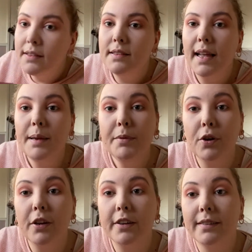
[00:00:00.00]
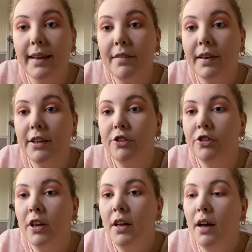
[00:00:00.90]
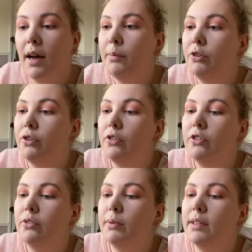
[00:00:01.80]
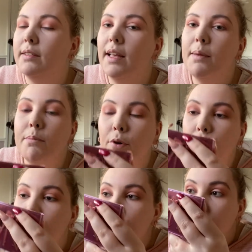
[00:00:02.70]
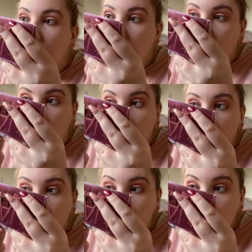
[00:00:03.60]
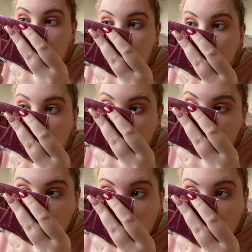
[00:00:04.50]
same colour Devilish, I'm just the same brush on ever so lightly